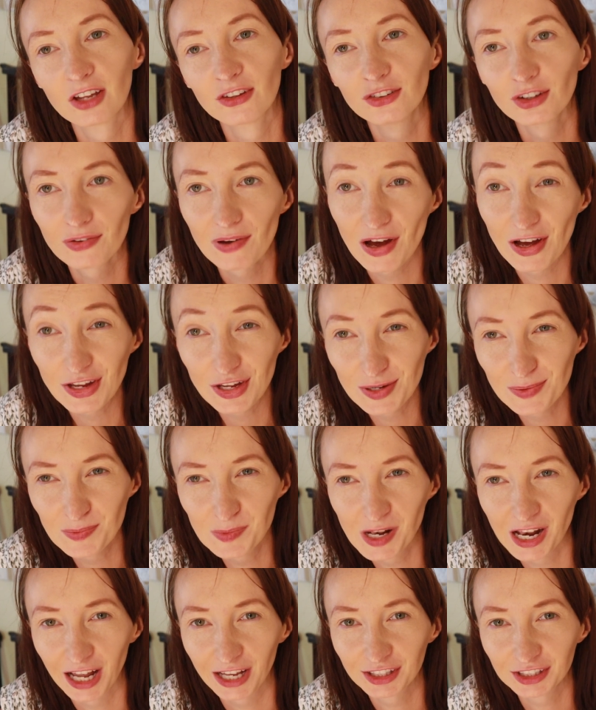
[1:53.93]
So I am
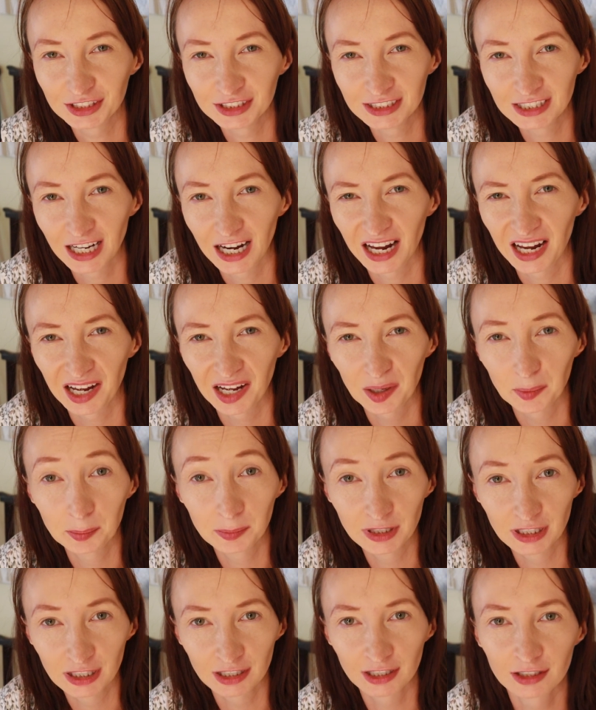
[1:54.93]
planning uh,
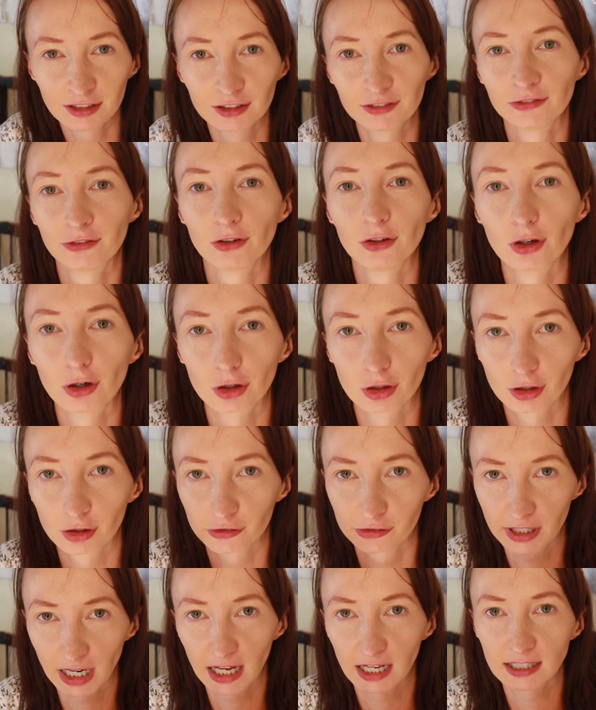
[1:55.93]
meals for
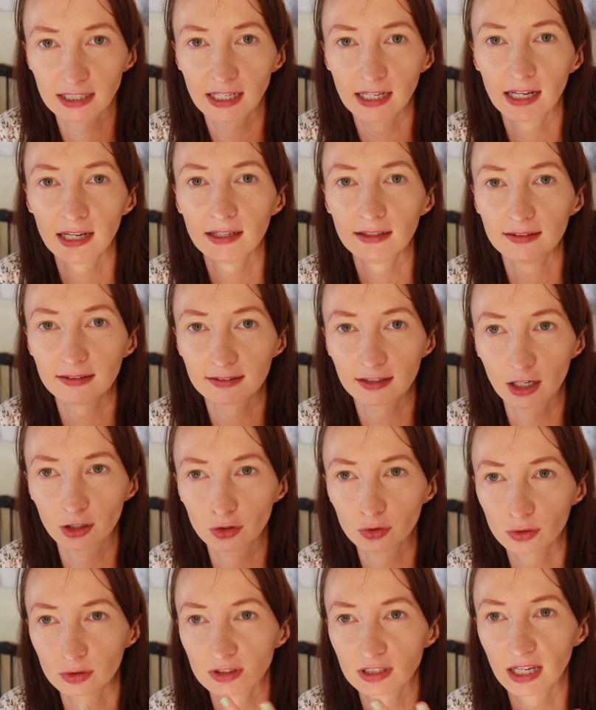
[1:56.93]
Friday,
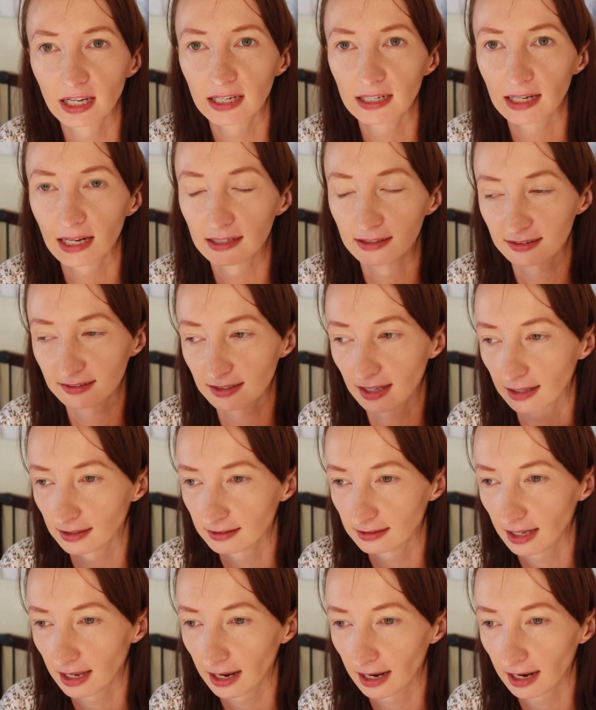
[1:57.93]
Saturday and Sunday.